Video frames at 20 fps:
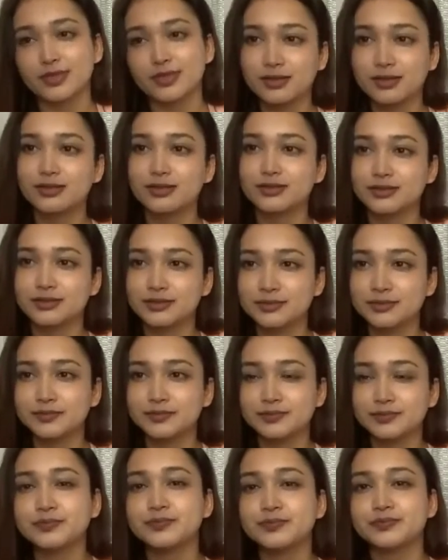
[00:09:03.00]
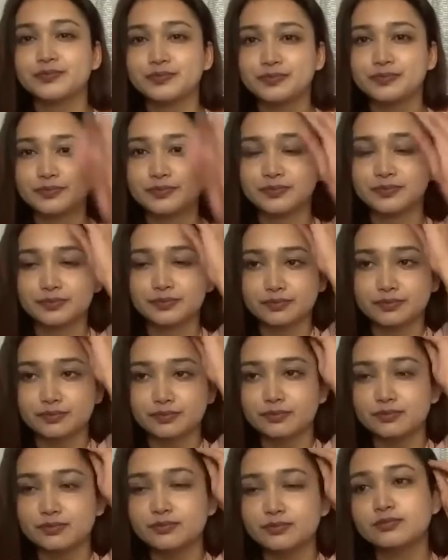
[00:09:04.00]

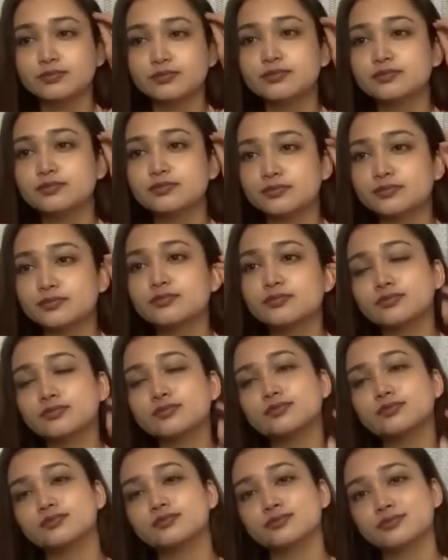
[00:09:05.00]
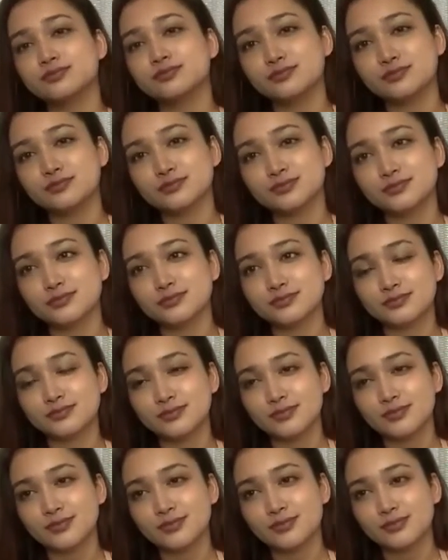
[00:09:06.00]

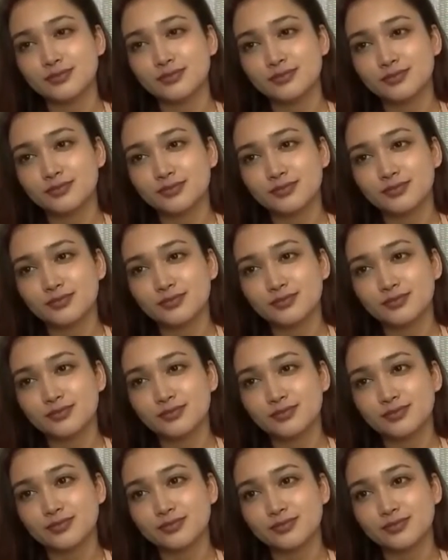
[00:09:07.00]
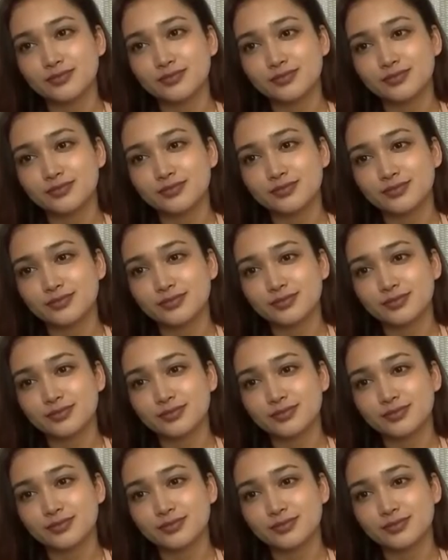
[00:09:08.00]
(not speaking)